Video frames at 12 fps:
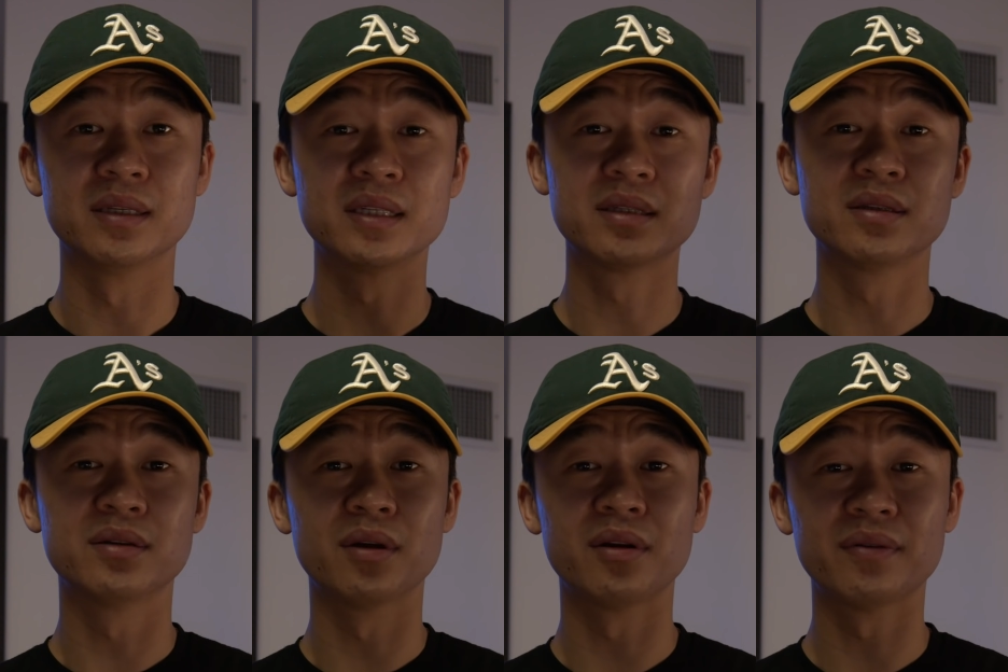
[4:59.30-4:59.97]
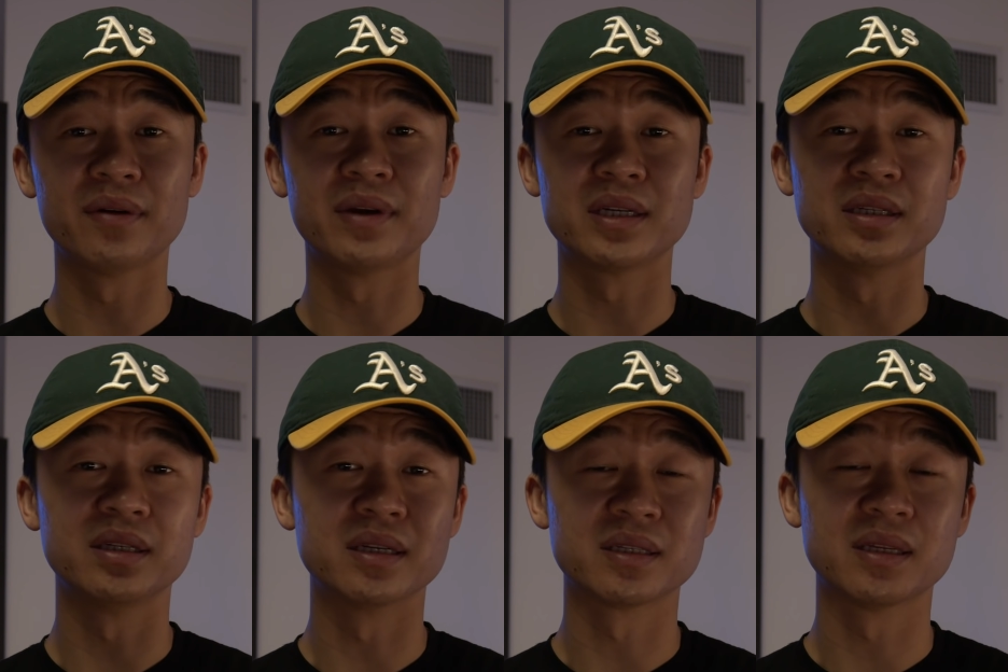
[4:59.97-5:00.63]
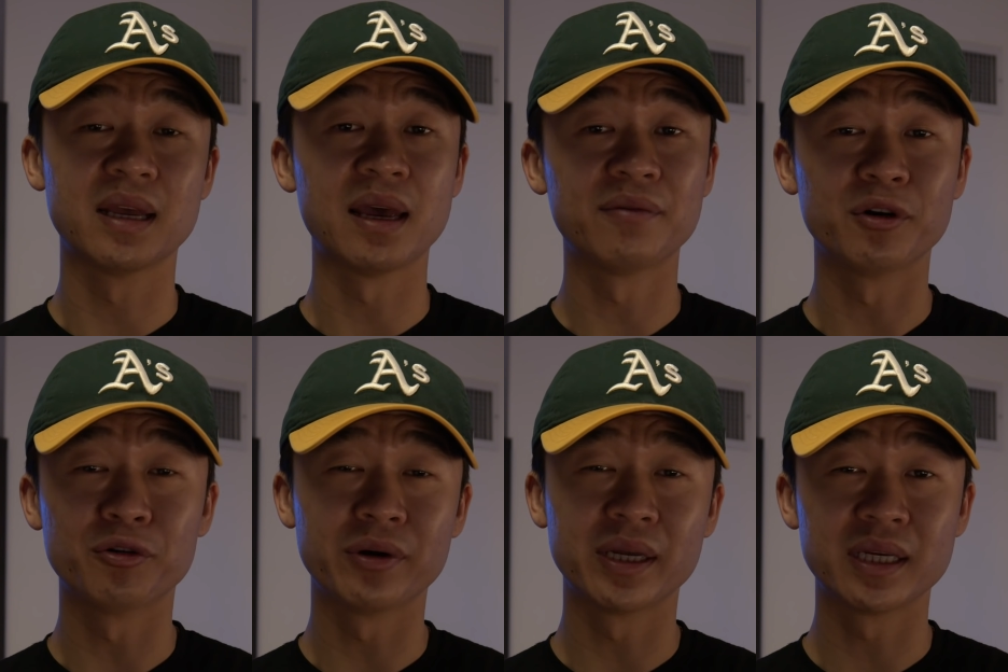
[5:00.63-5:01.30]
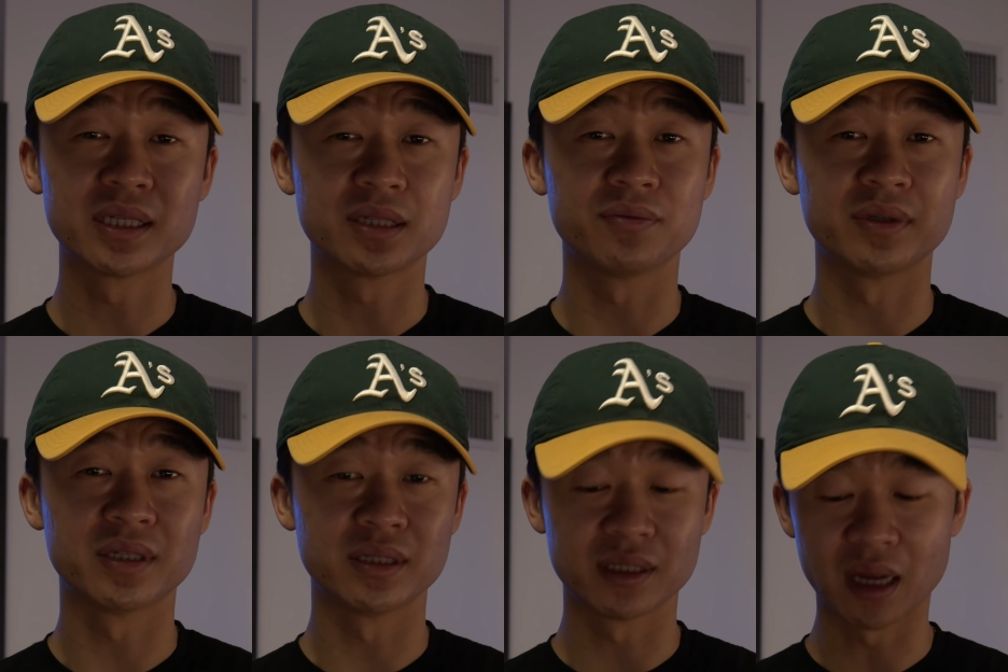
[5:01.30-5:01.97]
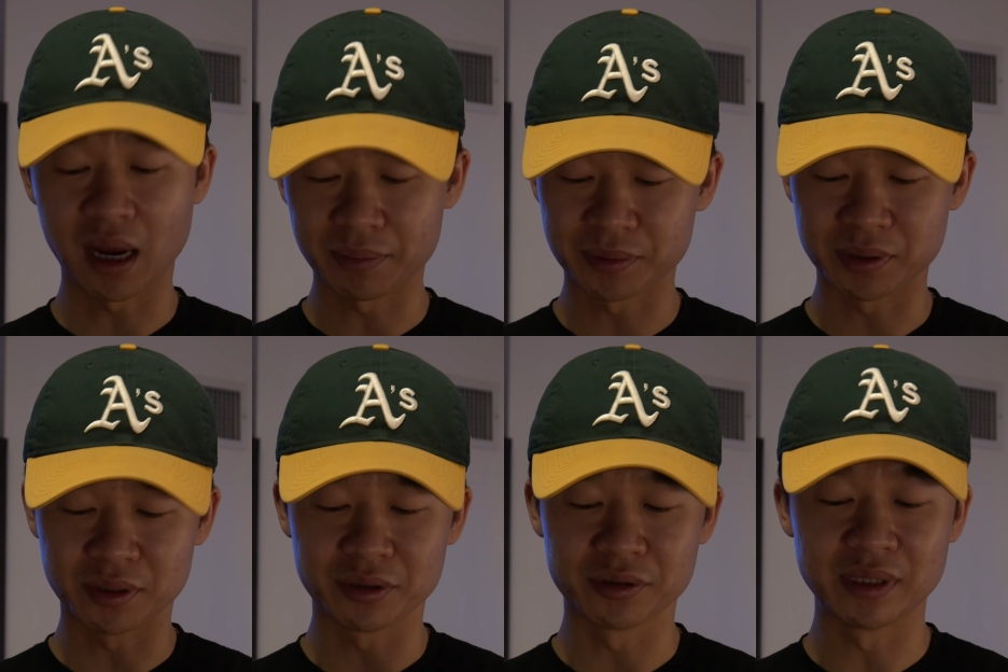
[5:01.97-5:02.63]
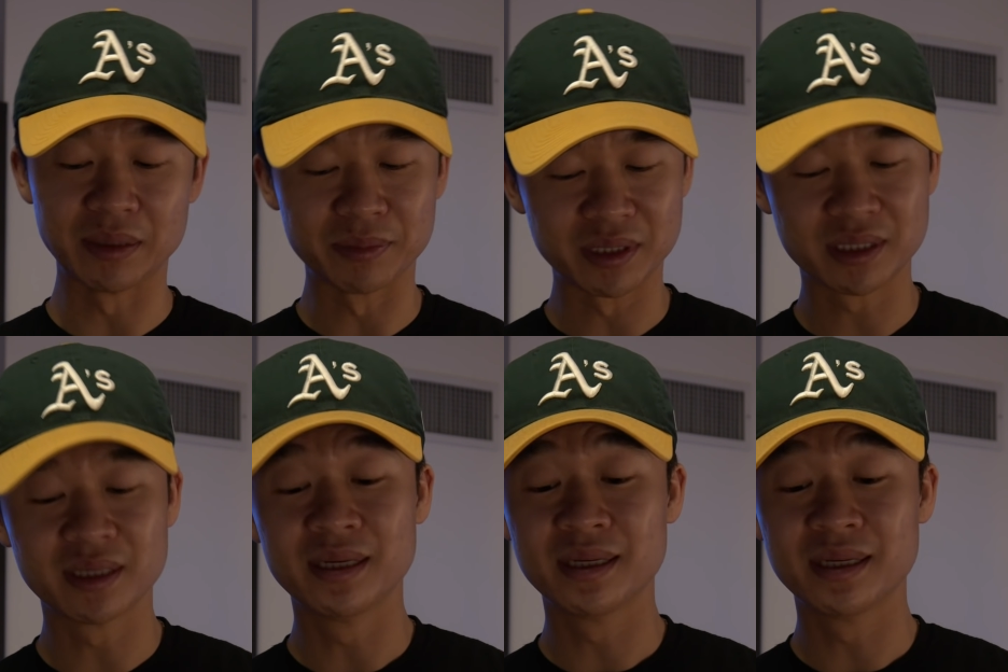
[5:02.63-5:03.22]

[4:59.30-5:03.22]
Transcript: This 35 actually doesn't have OIS, which is optical image